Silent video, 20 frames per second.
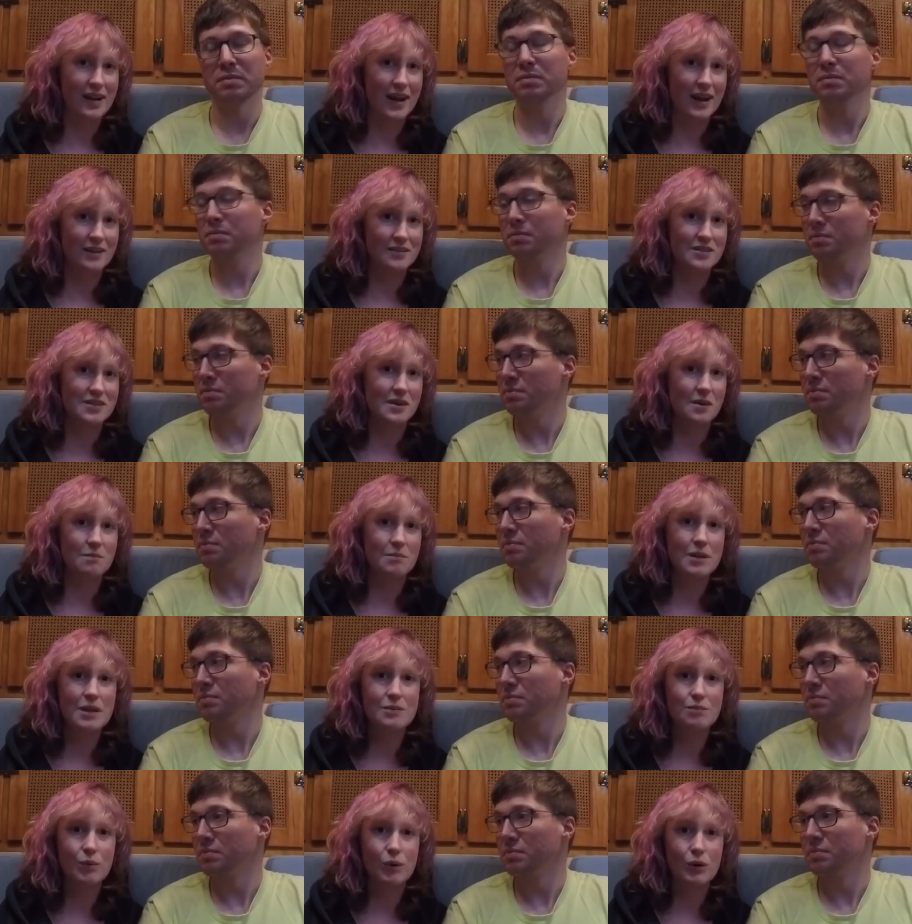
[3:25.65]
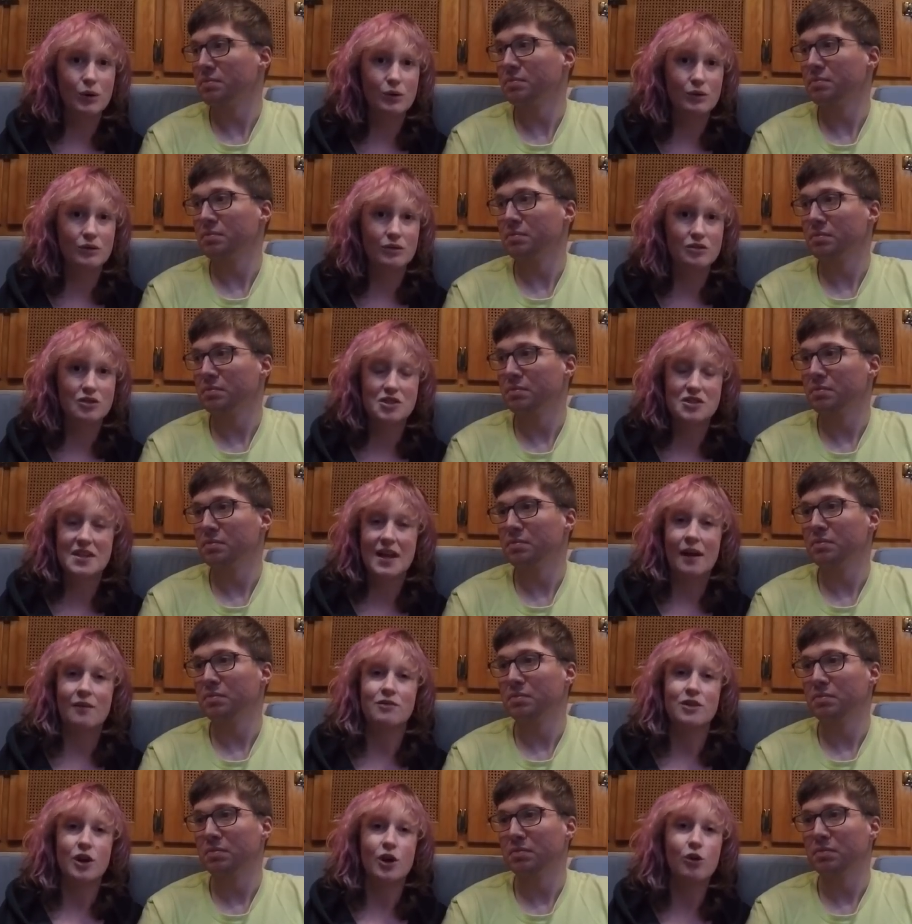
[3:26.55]
Speaker 1: And some people just
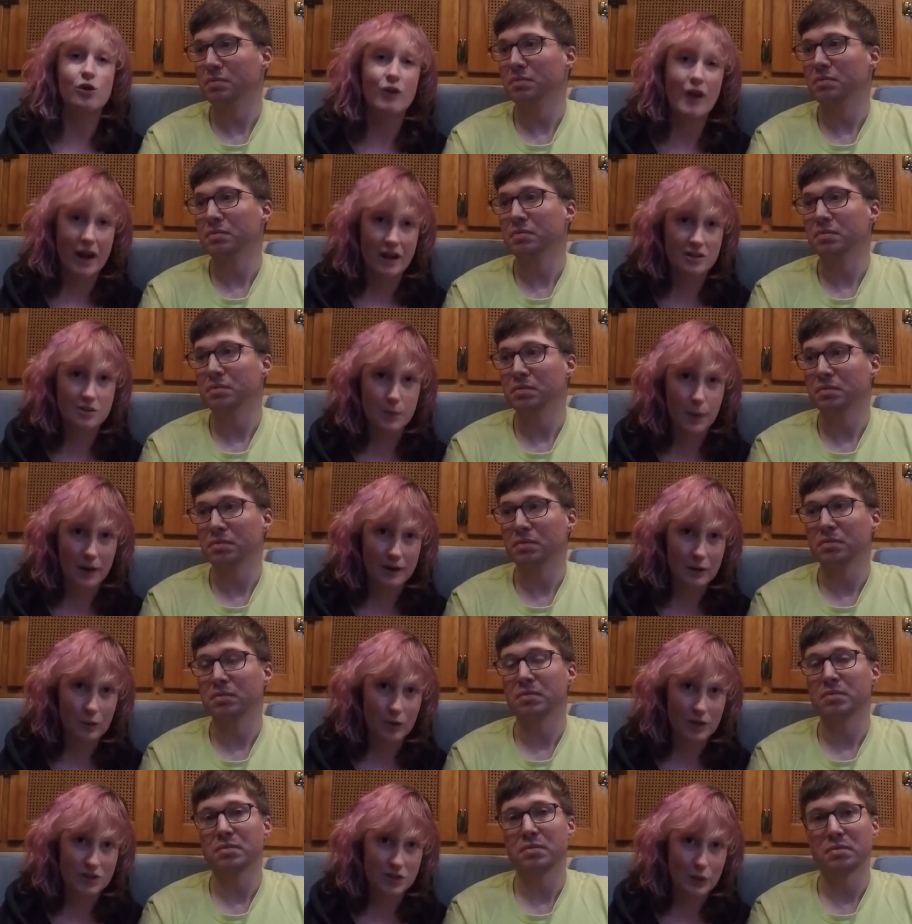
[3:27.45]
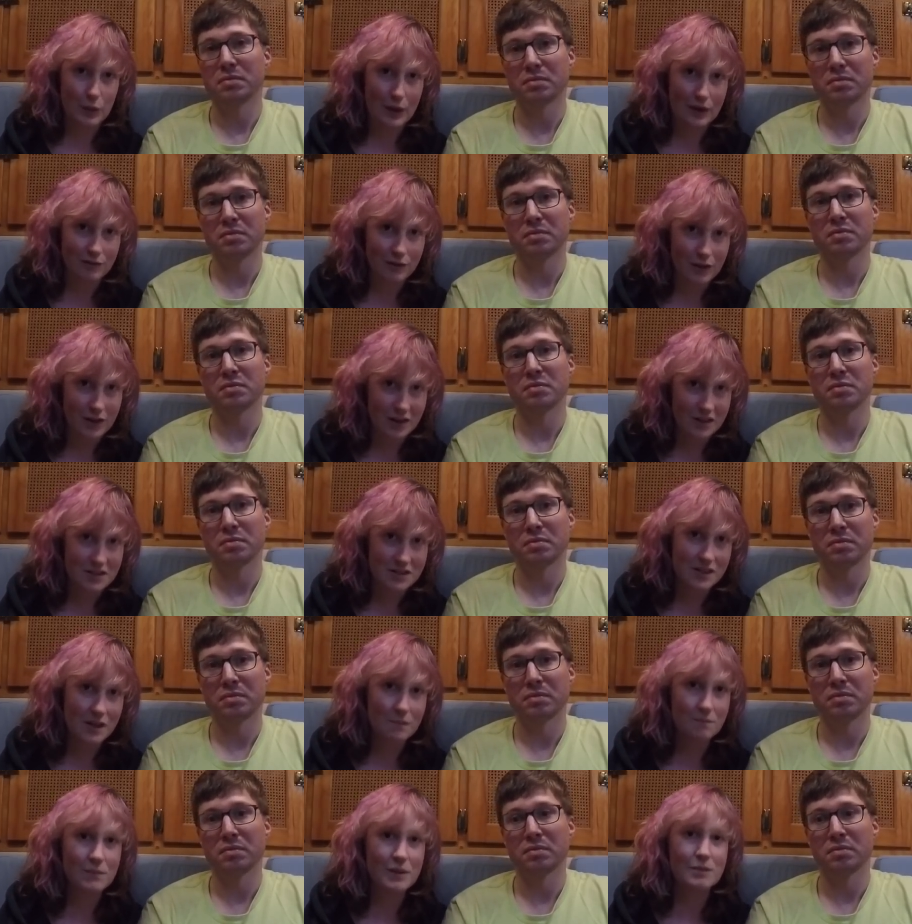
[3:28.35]
have no grasp on it whatsoever. And
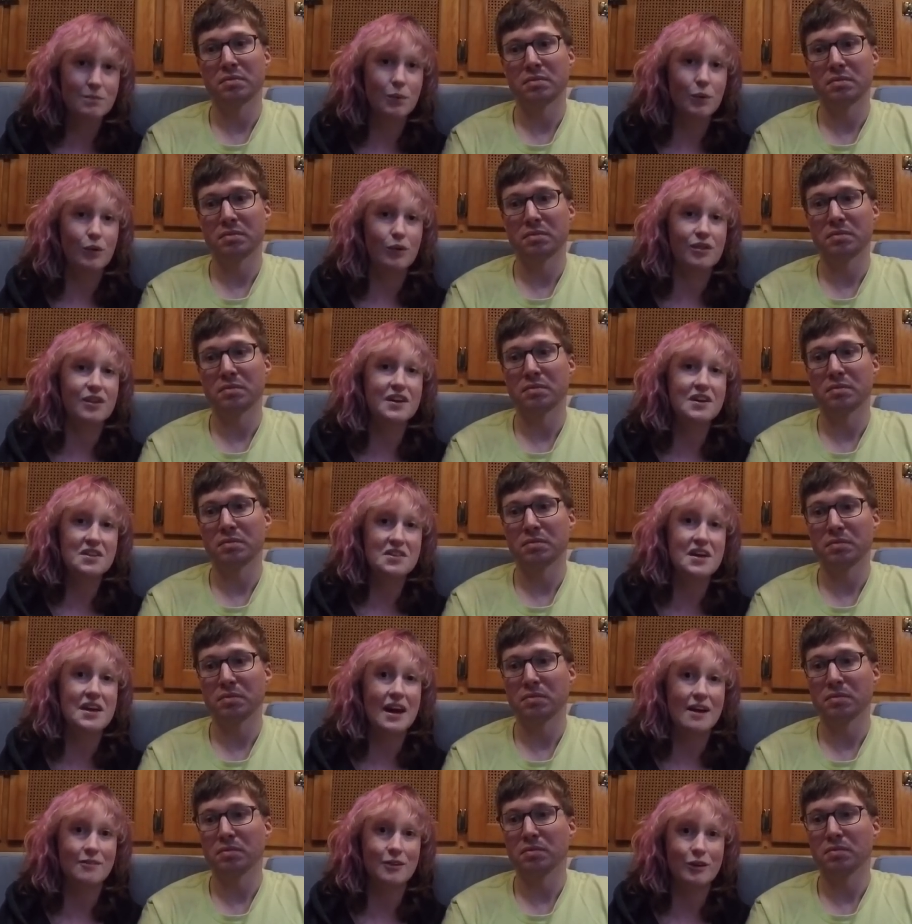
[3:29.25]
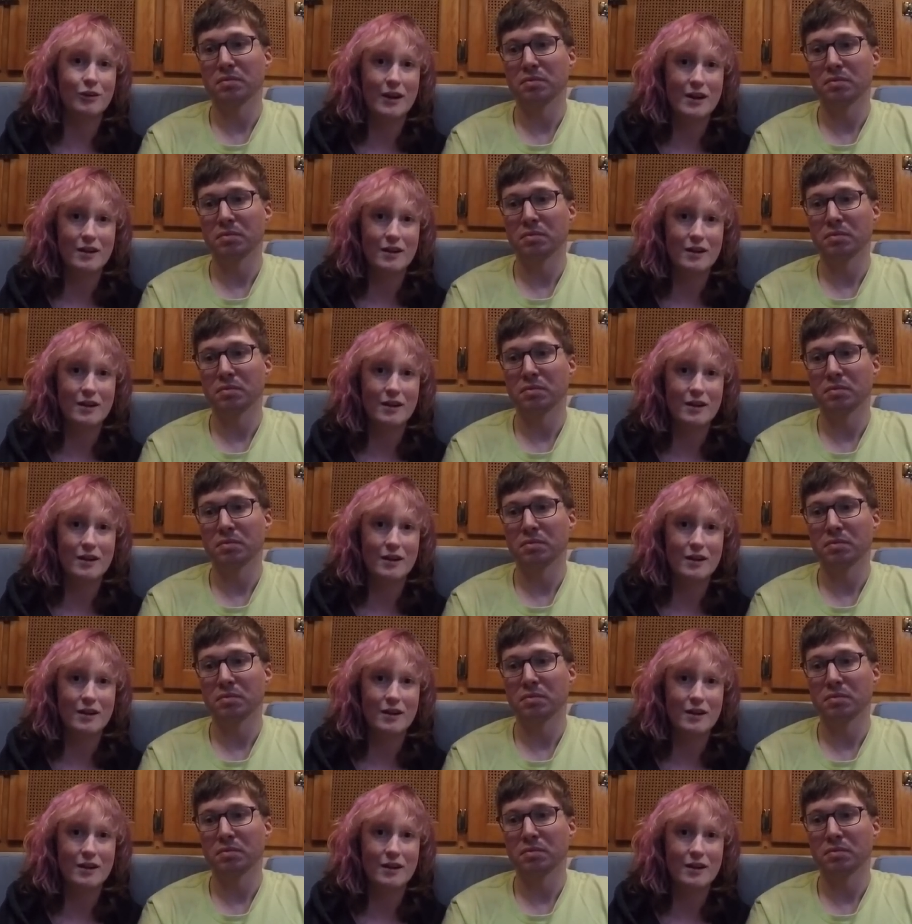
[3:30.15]
some people think they have a great